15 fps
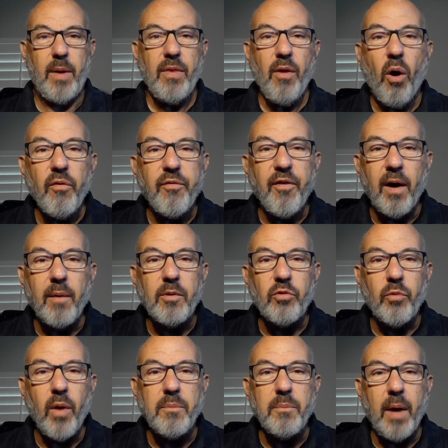And the whole farm is
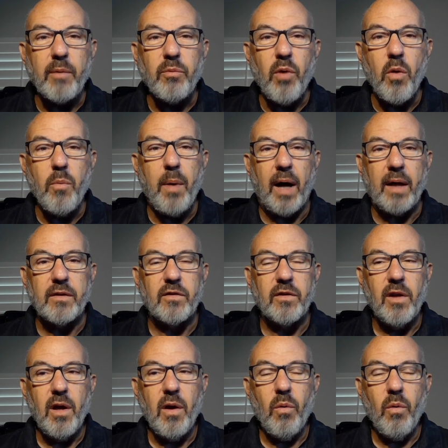run by robots.